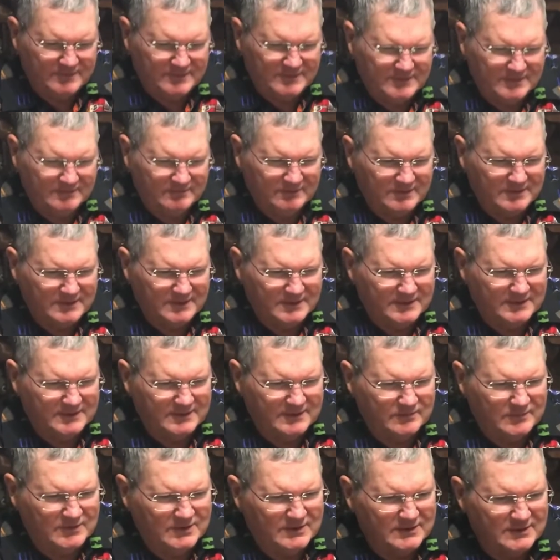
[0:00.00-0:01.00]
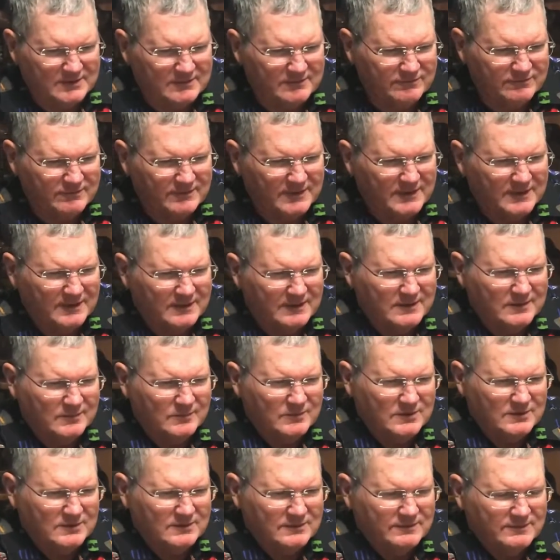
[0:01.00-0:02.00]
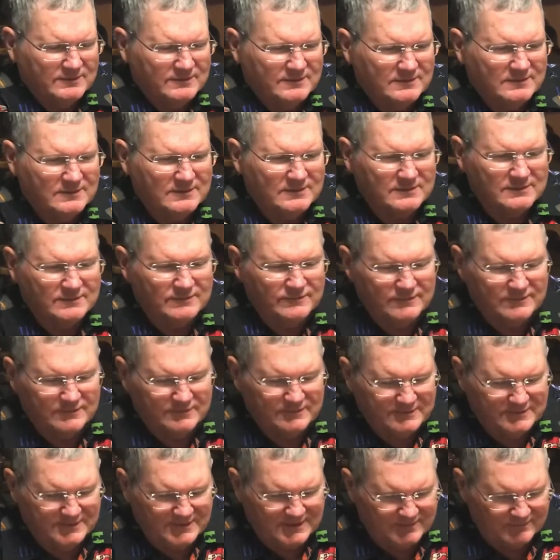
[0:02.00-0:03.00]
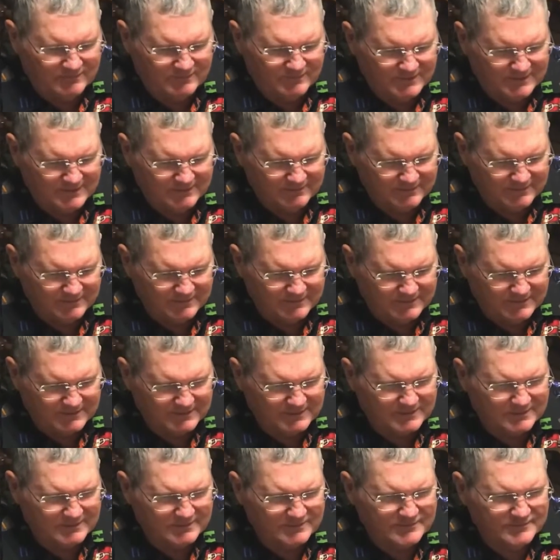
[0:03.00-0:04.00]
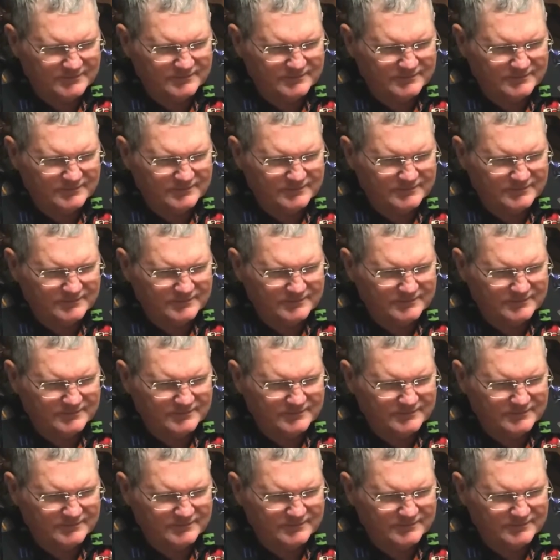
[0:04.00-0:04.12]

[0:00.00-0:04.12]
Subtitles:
Never done an American Flyer caboose. It's the first time for everything.